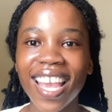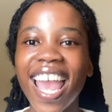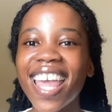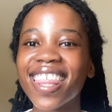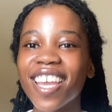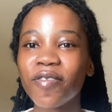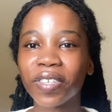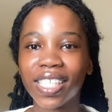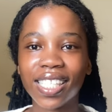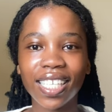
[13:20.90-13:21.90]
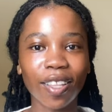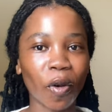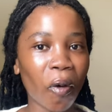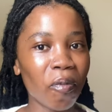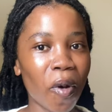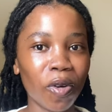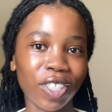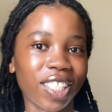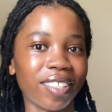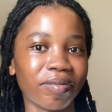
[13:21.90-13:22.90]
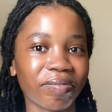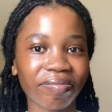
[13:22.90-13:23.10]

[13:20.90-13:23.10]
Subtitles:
And then we see the commotion.